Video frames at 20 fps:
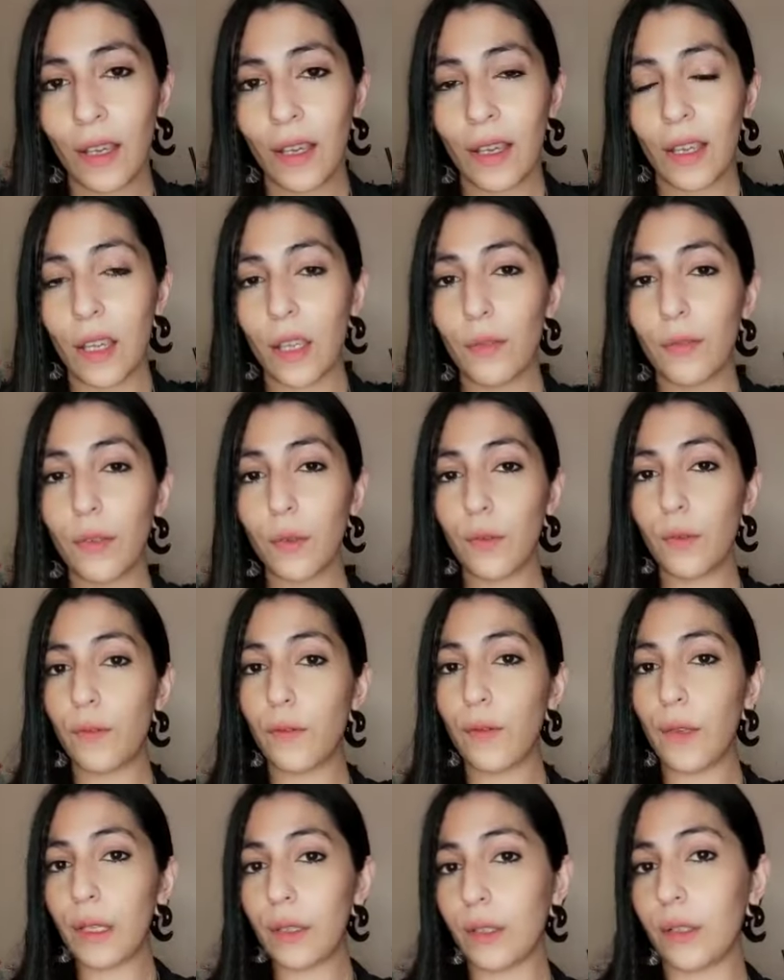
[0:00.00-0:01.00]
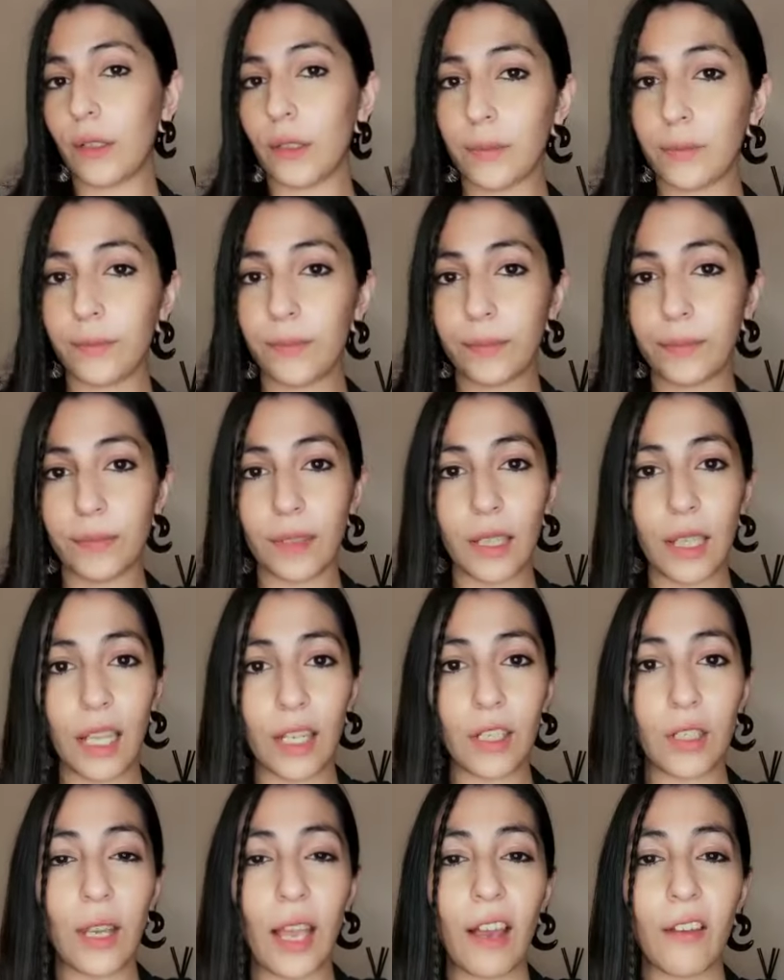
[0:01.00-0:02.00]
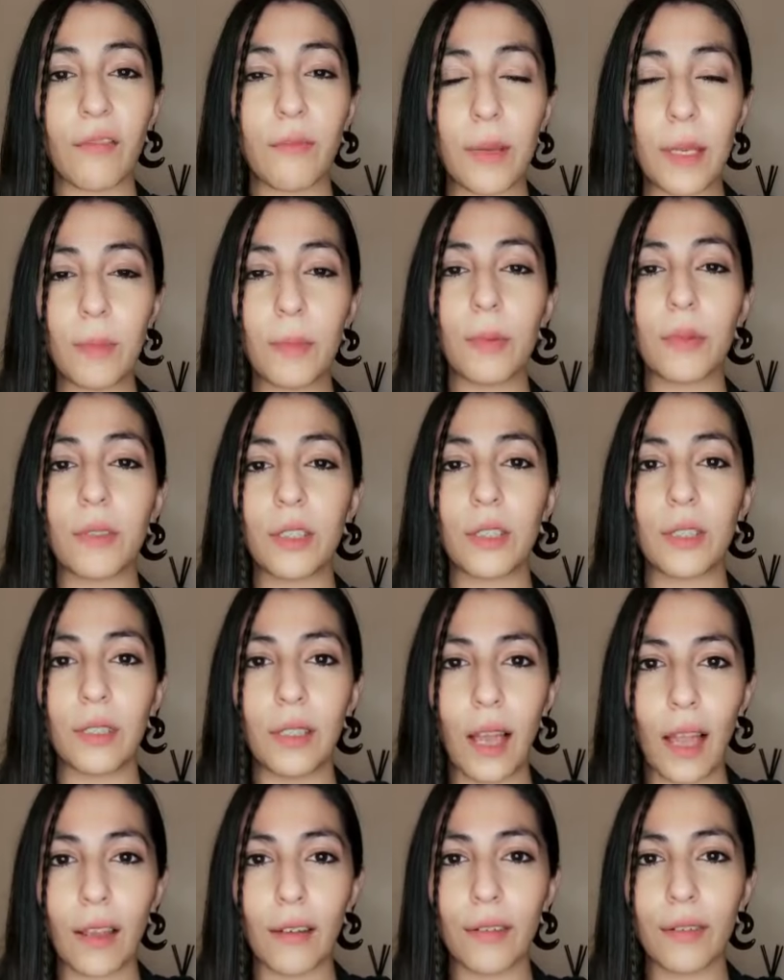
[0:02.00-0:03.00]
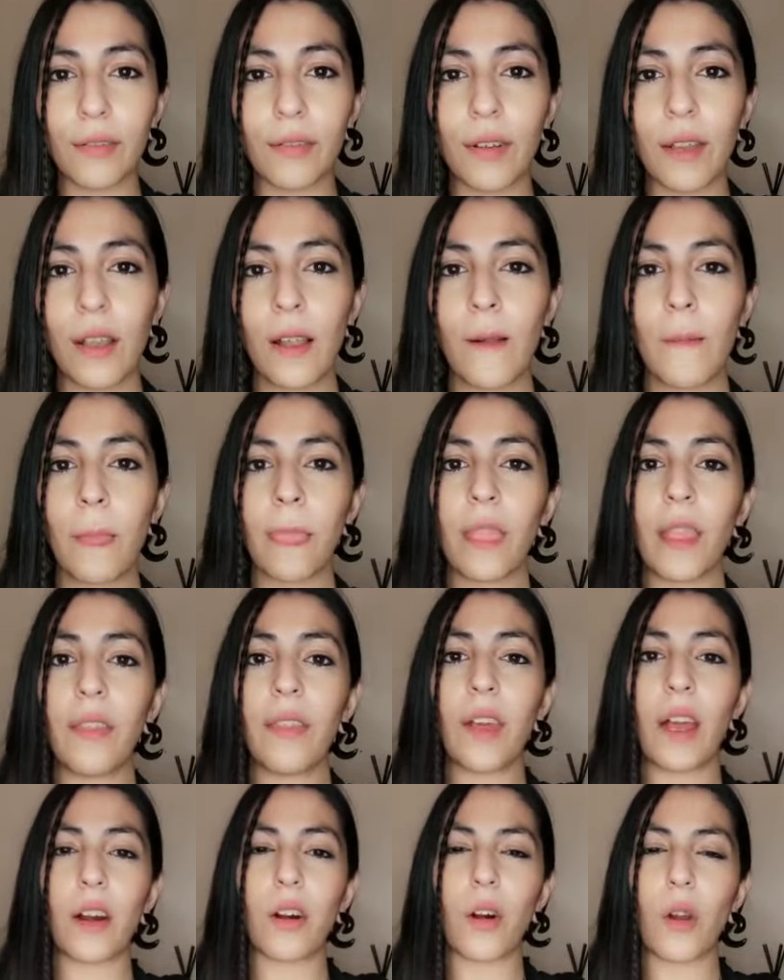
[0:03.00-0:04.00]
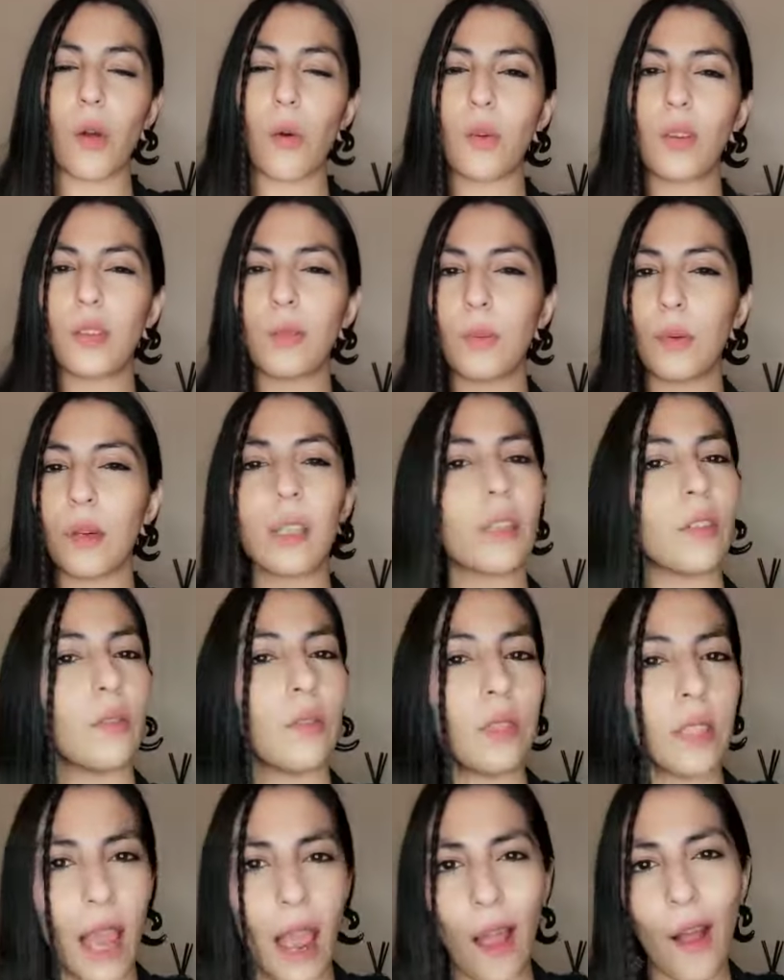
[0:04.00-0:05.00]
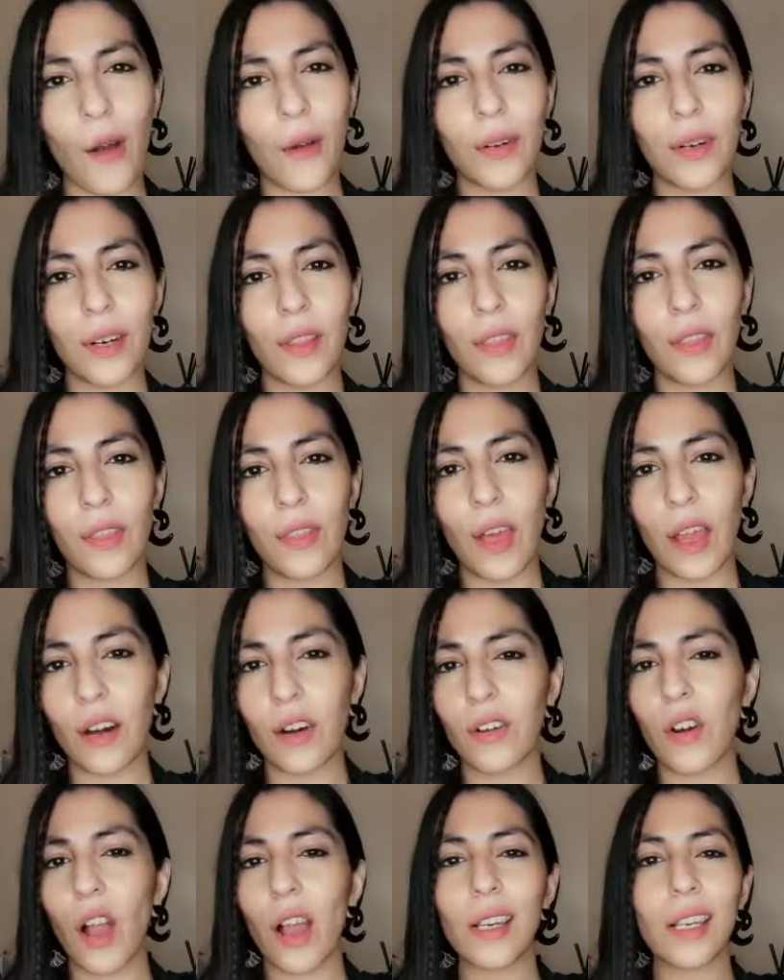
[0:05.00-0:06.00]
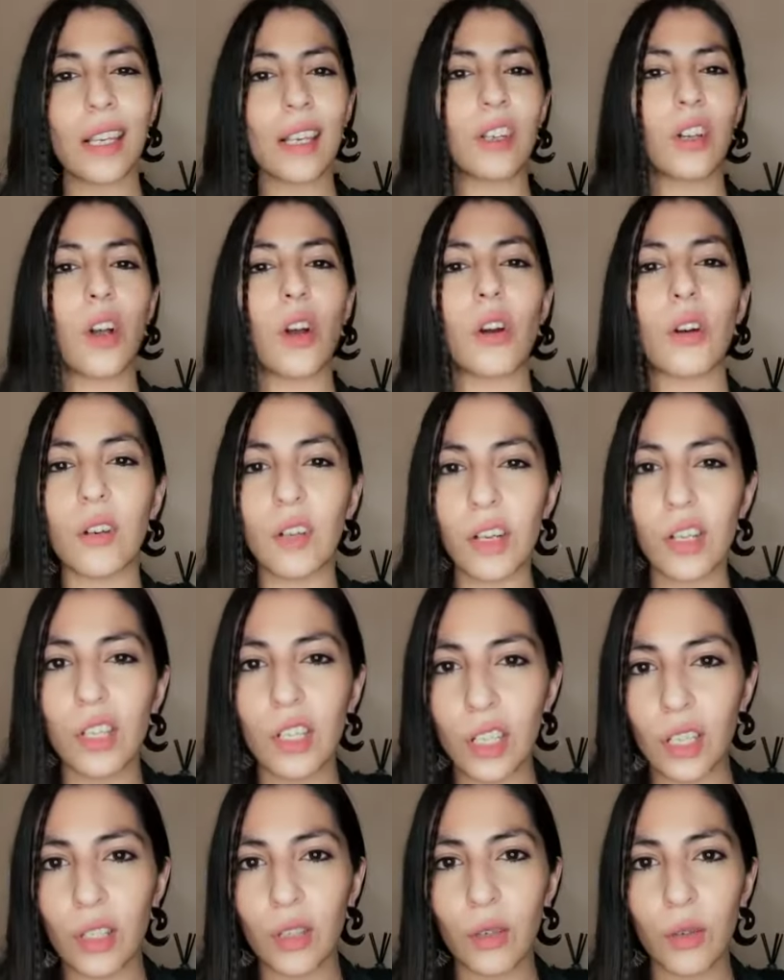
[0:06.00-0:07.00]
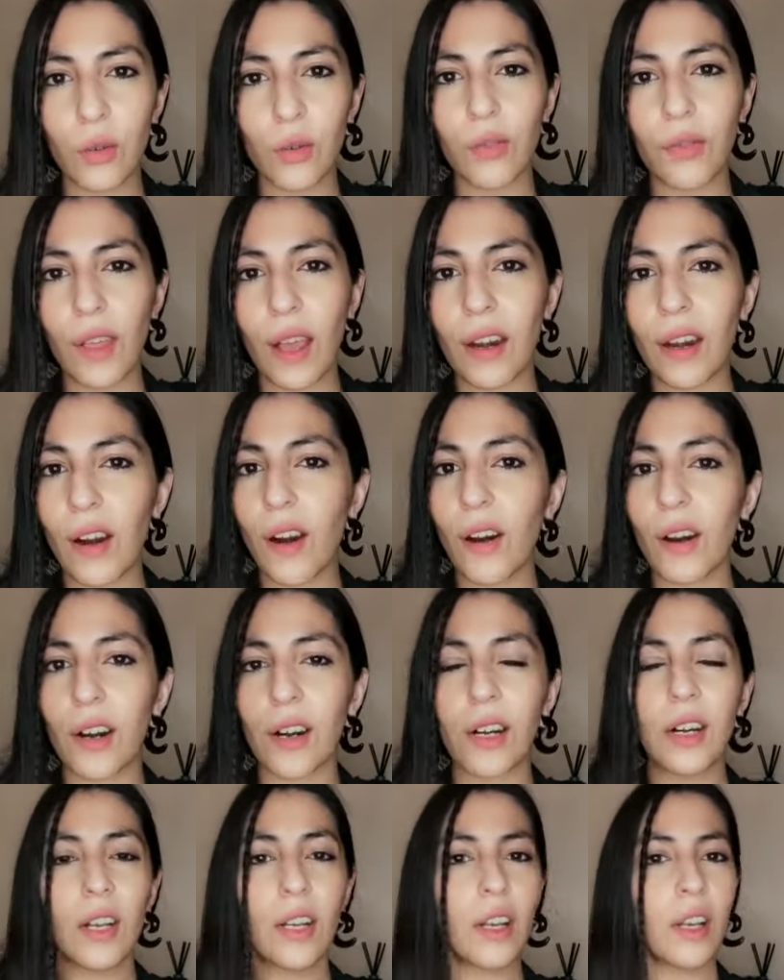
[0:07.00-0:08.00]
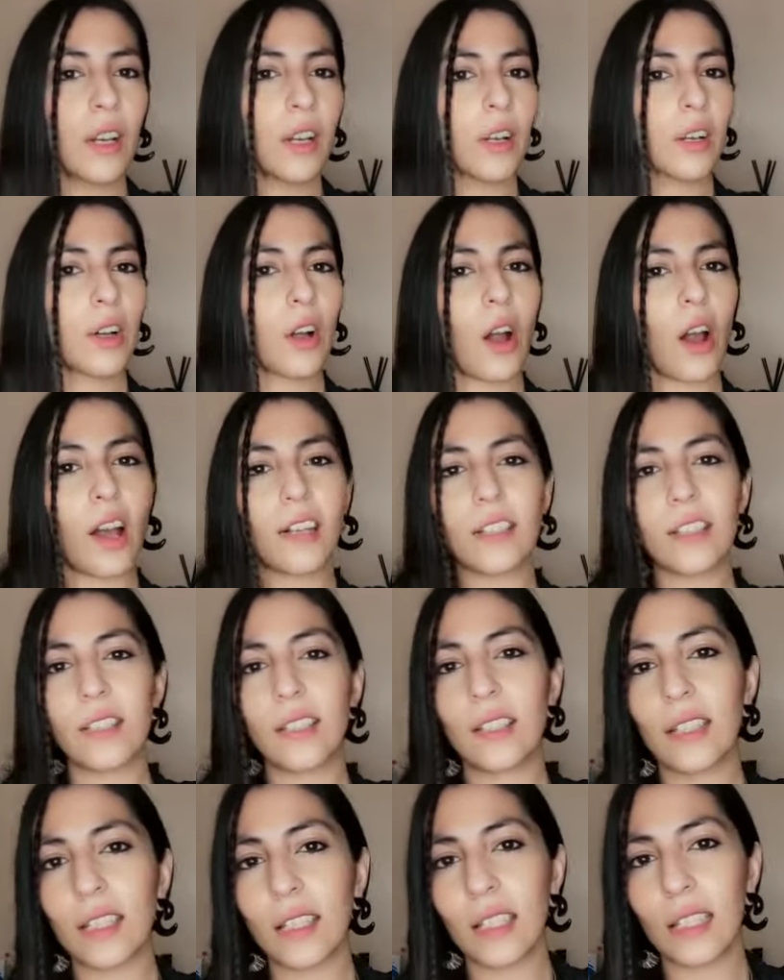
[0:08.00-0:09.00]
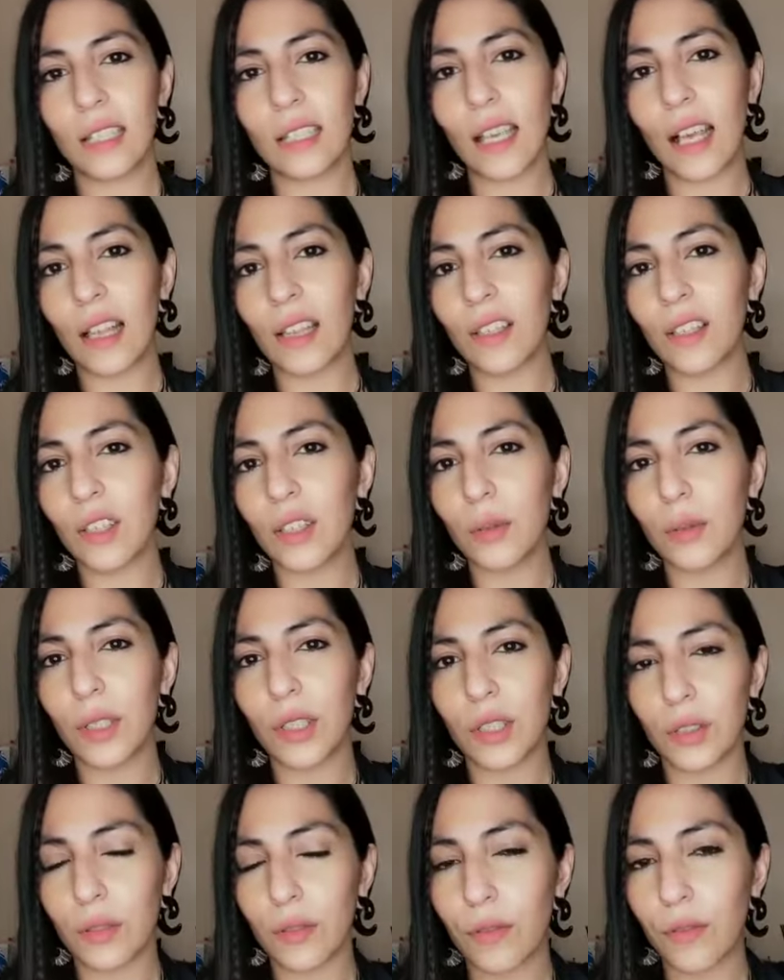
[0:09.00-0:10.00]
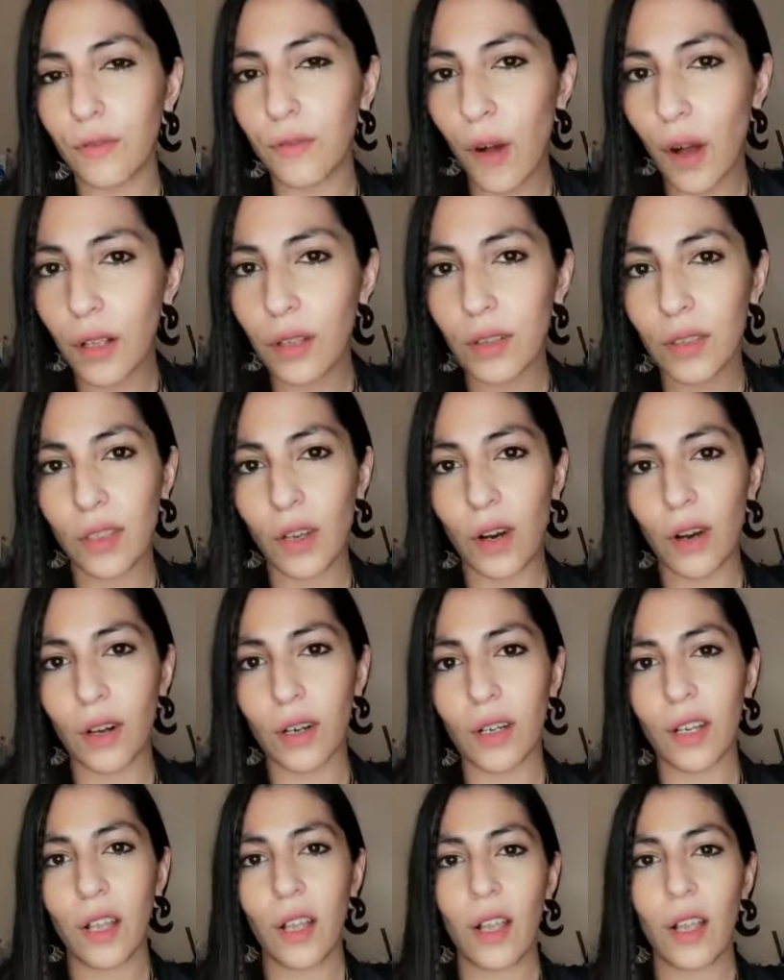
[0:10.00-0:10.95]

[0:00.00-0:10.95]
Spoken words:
If you feel like you have people in your life that are always putting you down, that are not encouraging you, that are constantly telling you what your faults are,